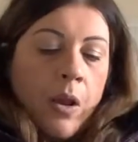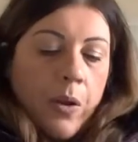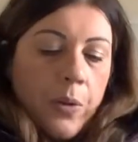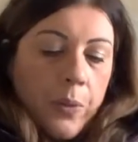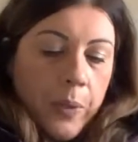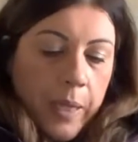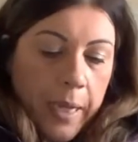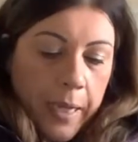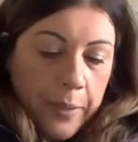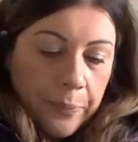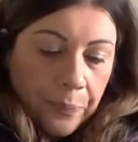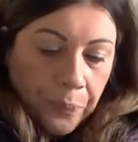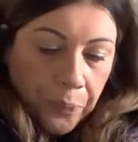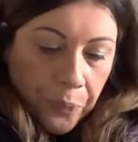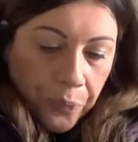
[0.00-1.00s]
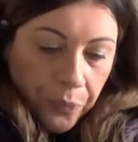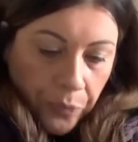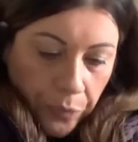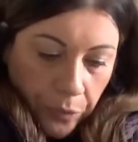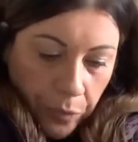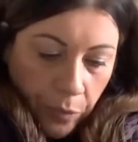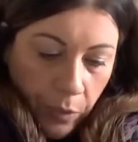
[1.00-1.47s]
Okay.
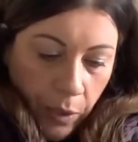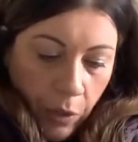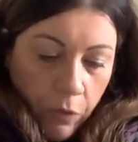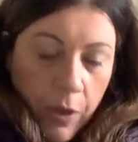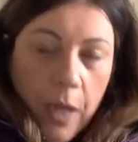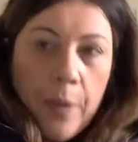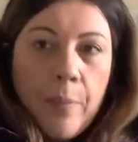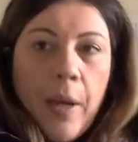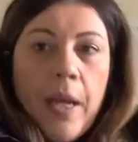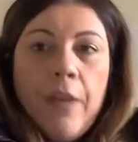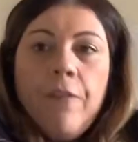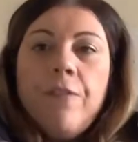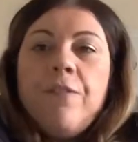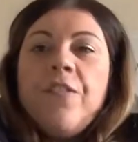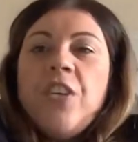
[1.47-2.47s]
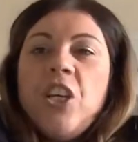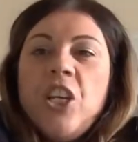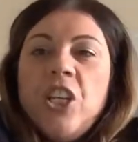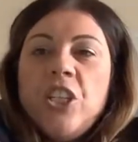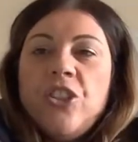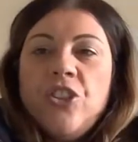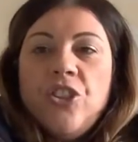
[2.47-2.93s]
Right, my
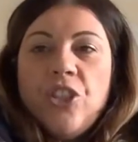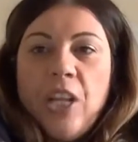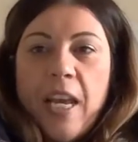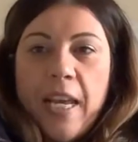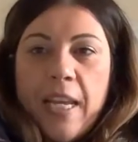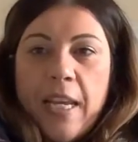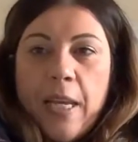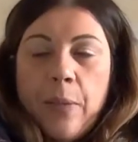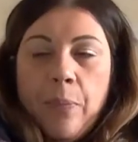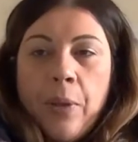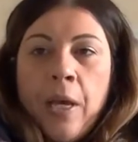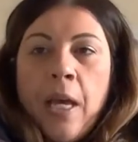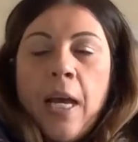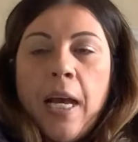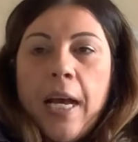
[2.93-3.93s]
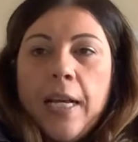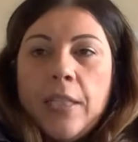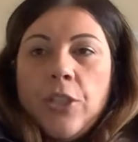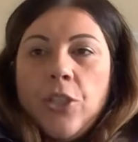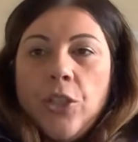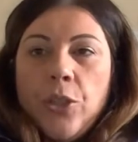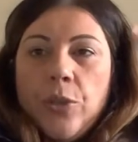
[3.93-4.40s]
first shape
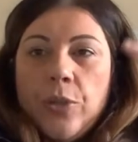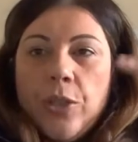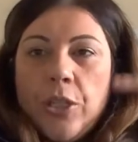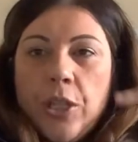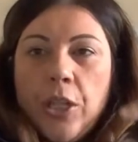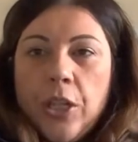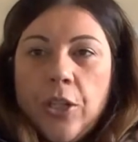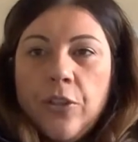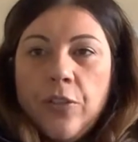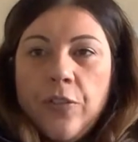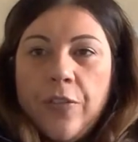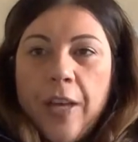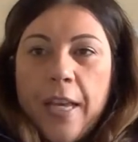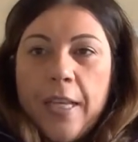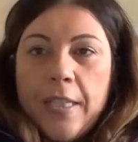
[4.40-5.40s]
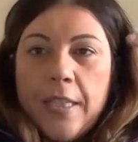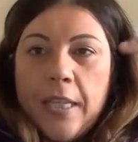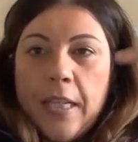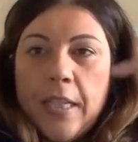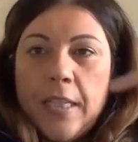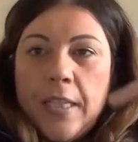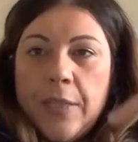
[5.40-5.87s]
has two circle
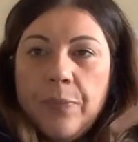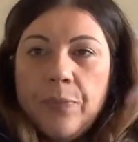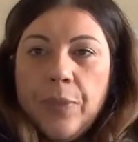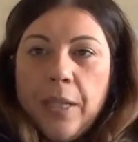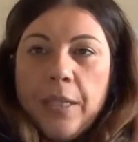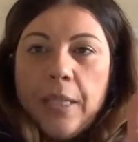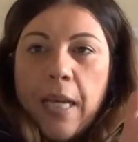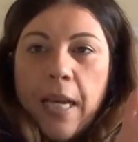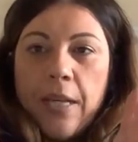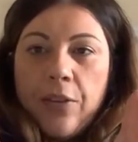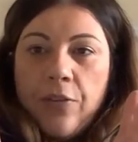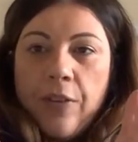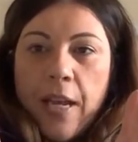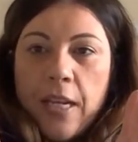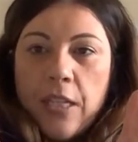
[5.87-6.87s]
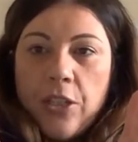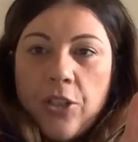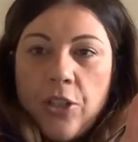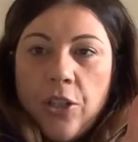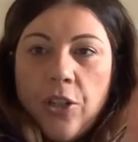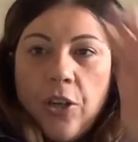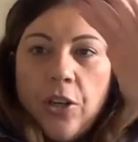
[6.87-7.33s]
faces at either
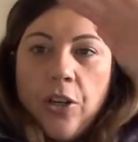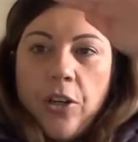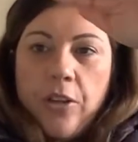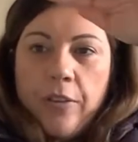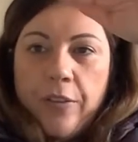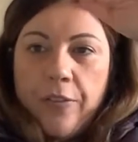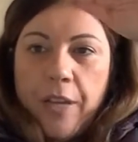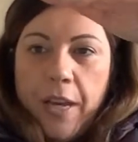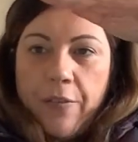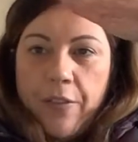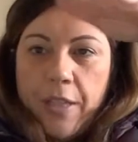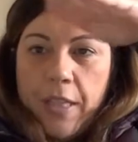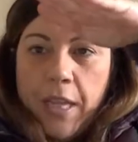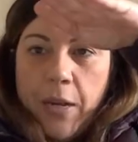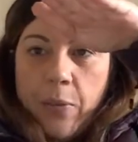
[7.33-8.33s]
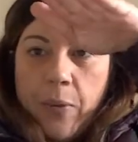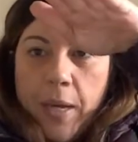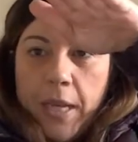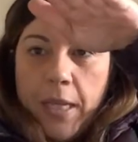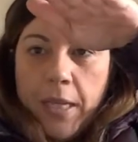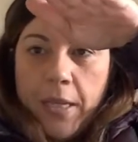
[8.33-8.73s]
end, or if you have it that way,